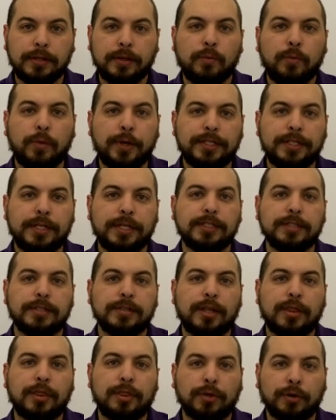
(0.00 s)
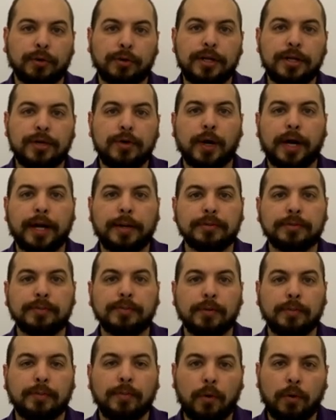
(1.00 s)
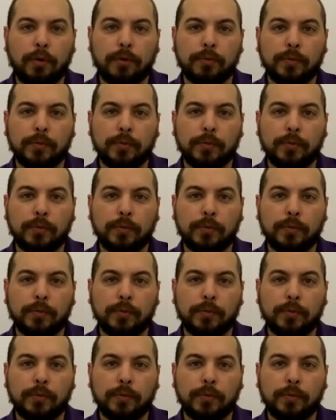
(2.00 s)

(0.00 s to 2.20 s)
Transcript: which is 30 grams per mole.